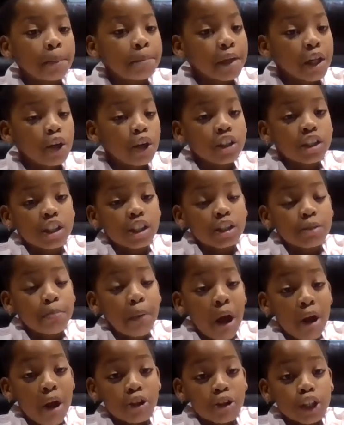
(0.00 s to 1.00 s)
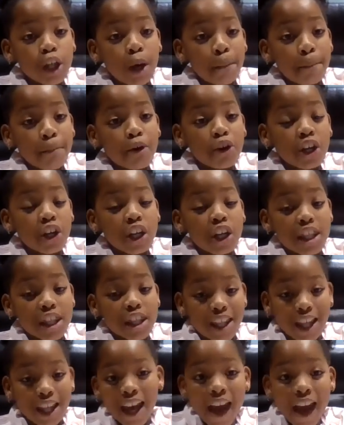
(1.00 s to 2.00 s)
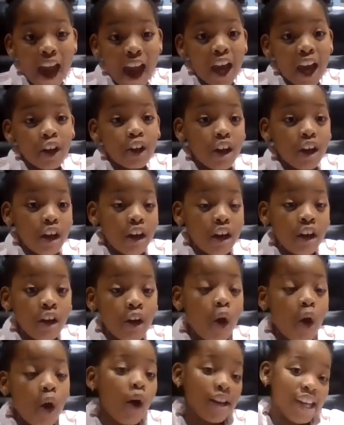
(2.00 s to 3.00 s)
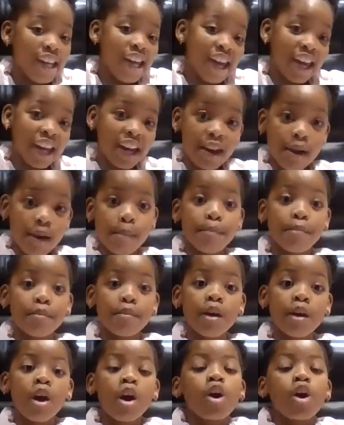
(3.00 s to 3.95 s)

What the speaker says: because his parents are putting their anger on him,